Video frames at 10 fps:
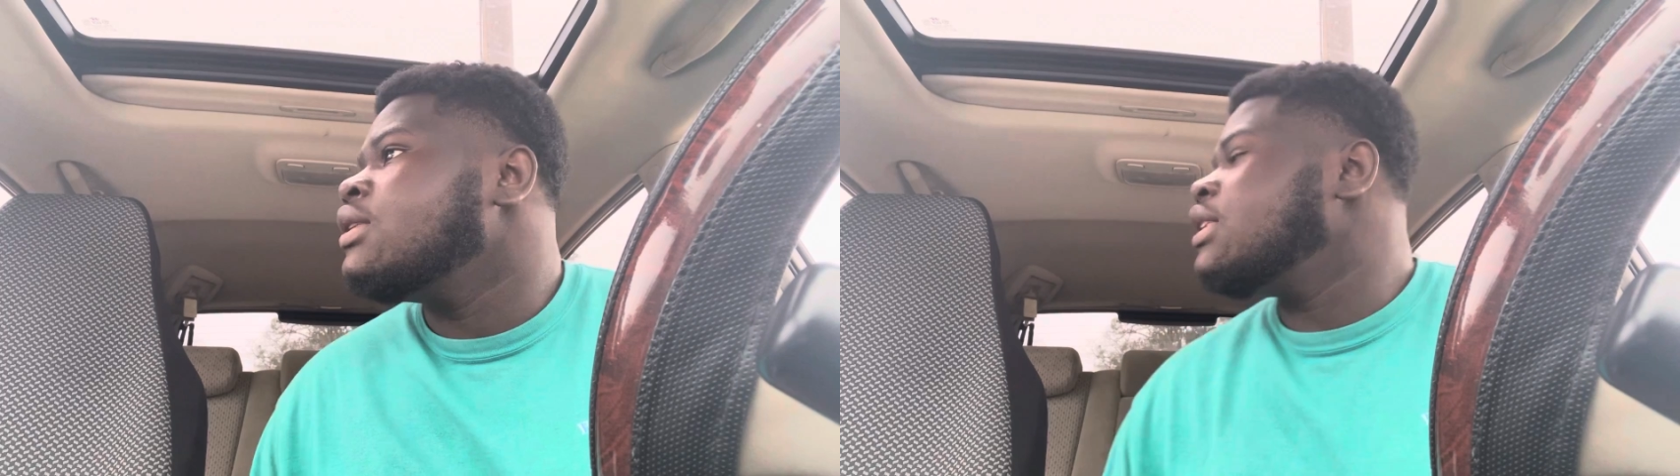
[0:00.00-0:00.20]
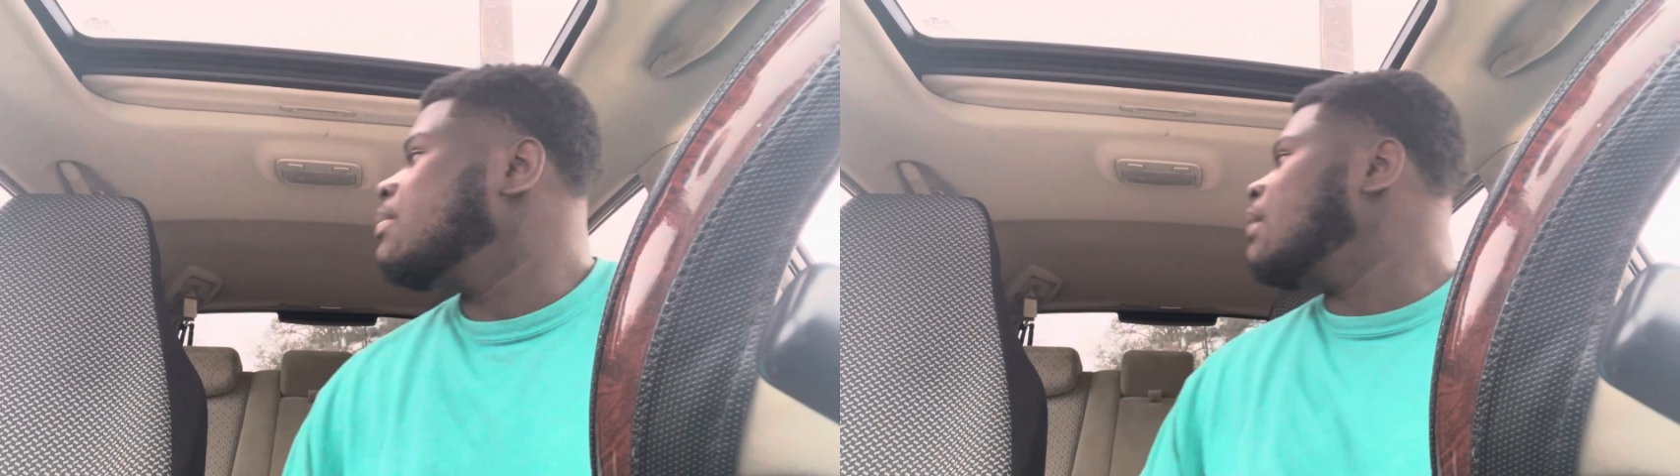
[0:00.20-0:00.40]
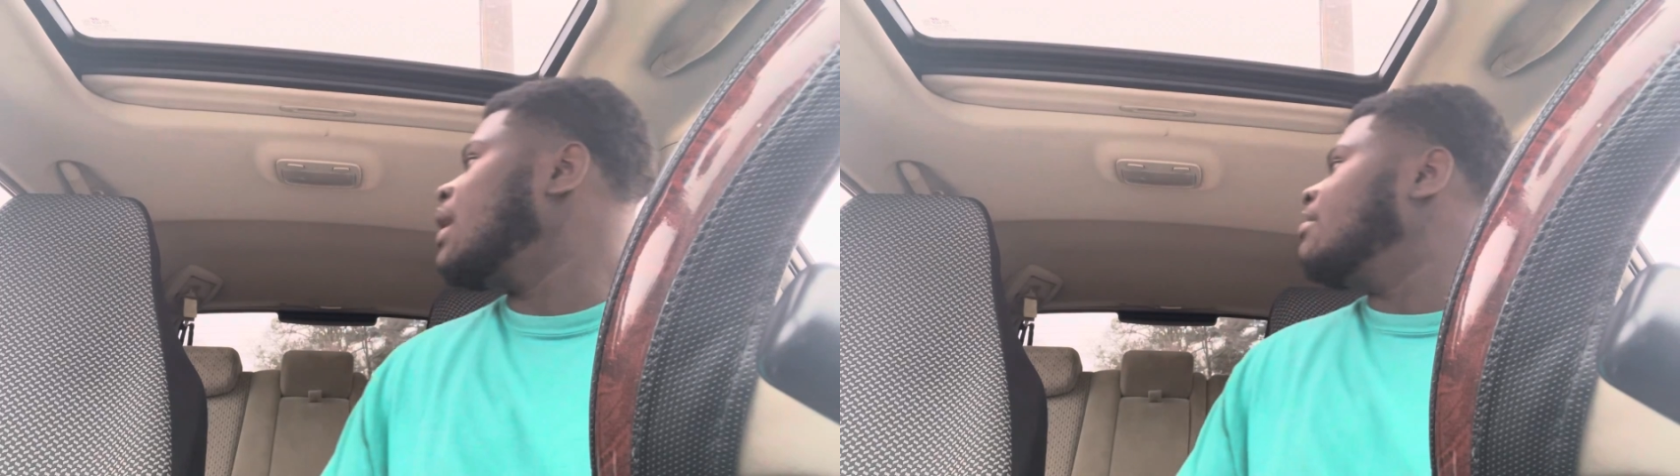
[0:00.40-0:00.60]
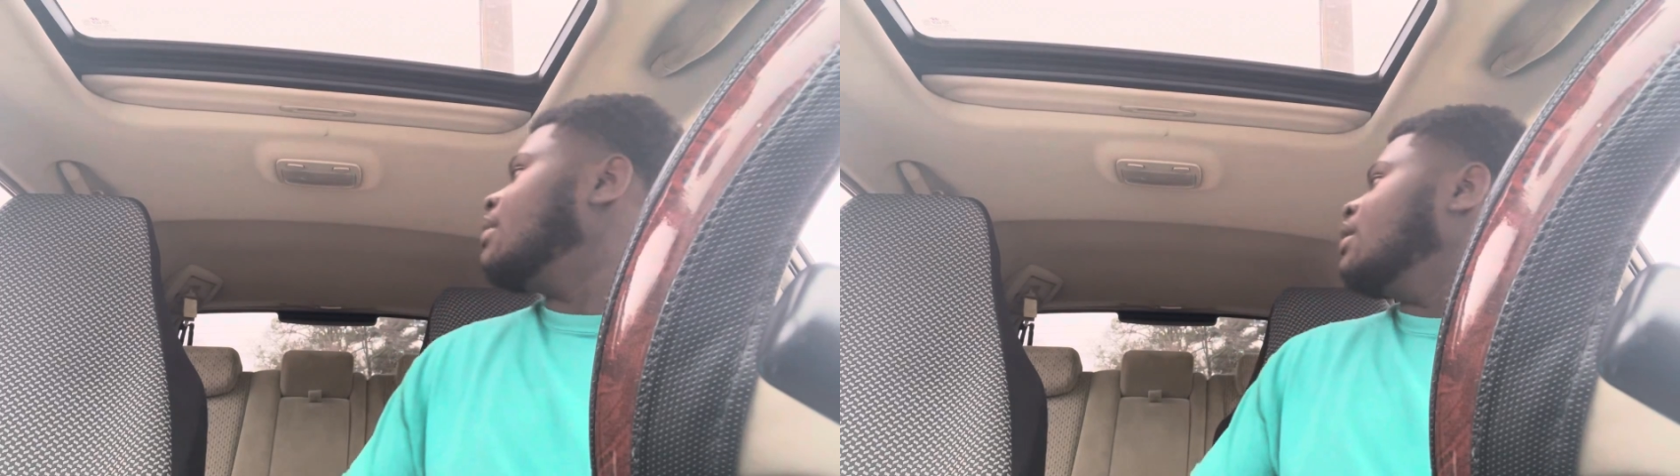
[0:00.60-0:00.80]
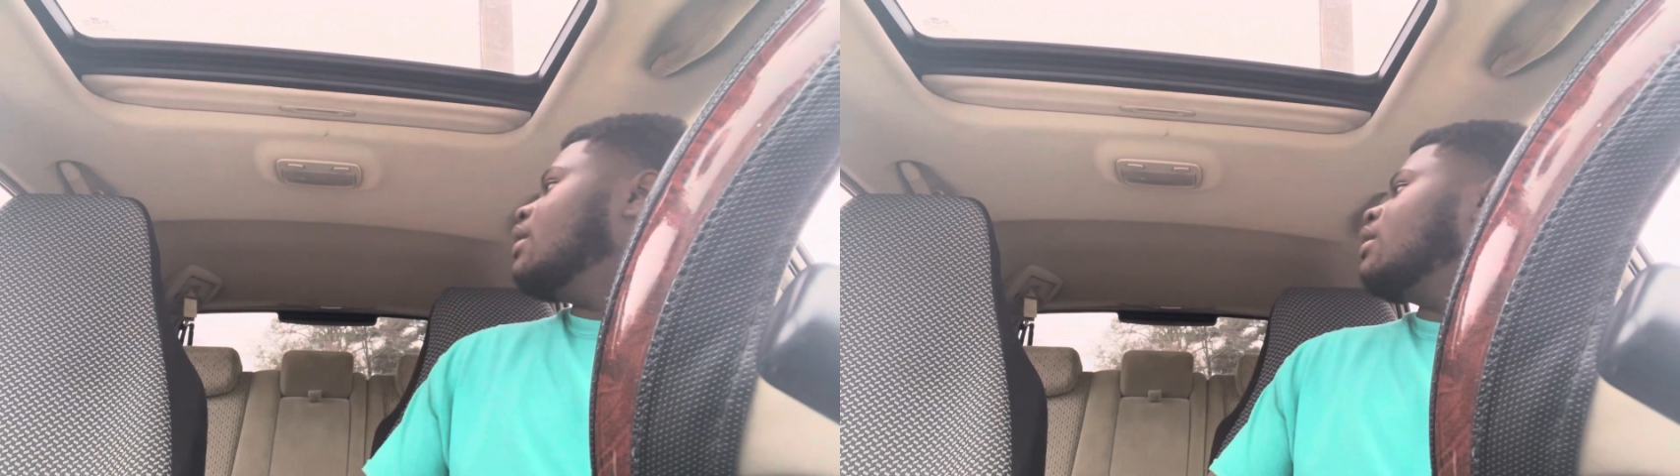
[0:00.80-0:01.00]
She might be
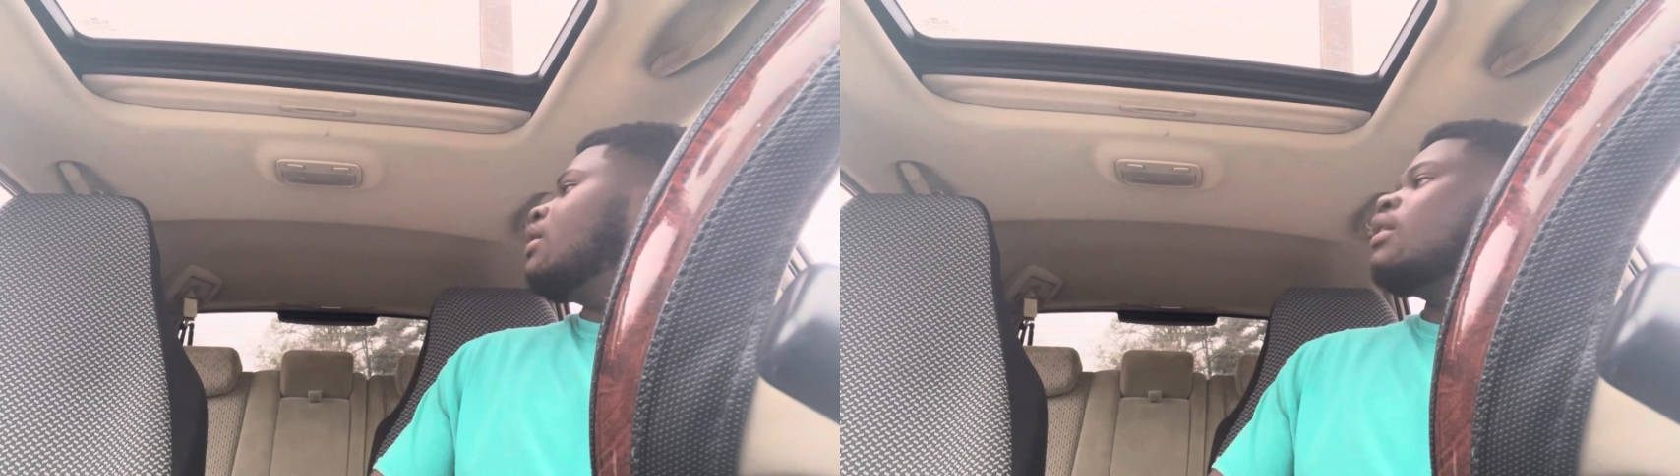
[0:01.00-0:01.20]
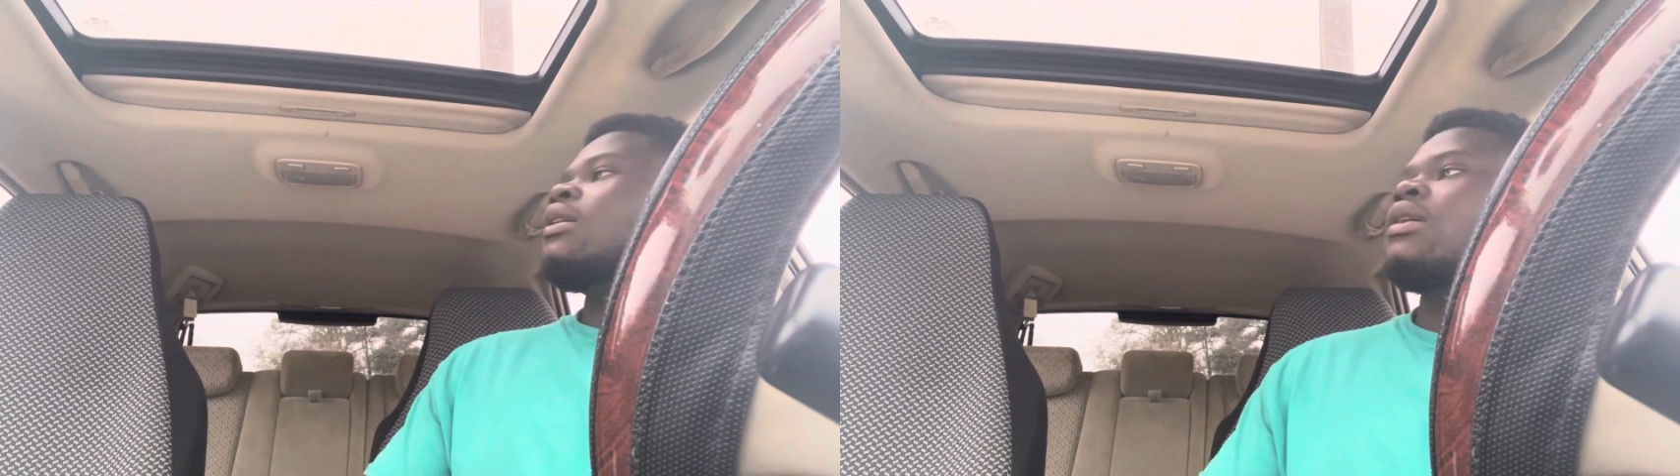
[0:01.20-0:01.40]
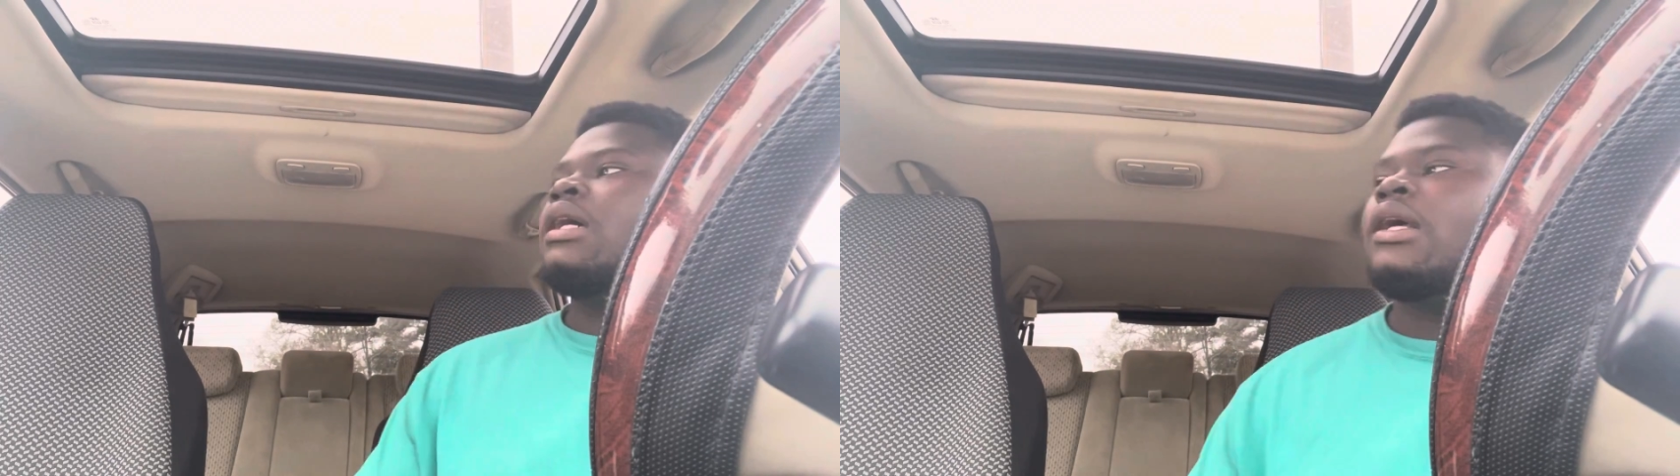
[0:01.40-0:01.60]
in there. I